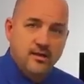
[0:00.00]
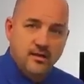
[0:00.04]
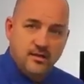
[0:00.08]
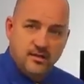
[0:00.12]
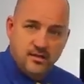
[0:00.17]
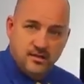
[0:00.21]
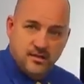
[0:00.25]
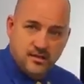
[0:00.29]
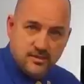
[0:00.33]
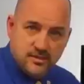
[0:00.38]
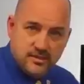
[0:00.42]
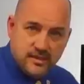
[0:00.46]
This
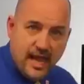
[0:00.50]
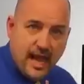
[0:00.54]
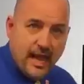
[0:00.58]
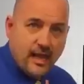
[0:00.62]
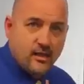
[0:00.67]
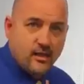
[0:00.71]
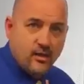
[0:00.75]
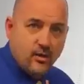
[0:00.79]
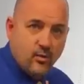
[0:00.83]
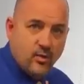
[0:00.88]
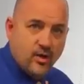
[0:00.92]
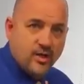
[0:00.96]
is
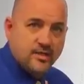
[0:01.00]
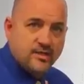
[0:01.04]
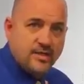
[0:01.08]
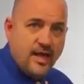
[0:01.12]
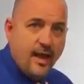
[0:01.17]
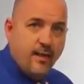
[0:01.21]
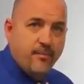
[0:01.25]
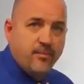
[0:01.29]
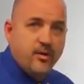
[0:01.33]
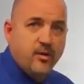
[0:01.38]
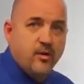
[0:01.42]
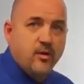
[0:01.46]
exactly what has
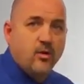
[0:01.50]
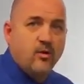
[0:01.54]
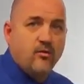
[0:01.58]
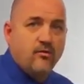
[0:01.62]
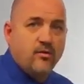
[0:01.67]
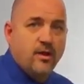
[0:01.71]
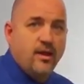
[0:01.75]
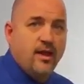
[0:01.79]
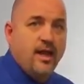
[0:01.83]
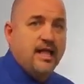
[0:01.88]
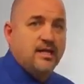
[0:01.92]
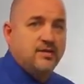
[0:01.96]
happened over
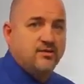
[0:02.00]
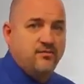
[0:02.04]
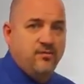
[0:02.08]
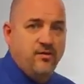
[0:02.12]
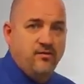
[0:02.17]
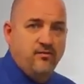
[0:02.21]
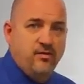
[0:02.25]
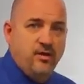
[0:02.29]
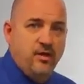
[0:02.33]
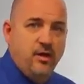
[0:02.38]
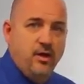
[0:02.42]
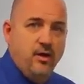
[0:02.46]
the last
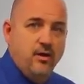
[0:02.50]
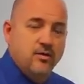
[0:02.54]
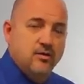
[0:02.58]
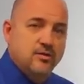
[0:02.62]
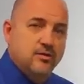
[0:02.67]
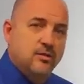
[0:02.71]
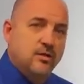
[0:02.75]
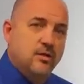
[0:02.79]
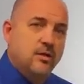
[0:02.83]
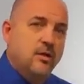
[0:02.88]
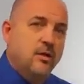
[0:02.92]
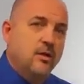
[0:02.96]
50 years.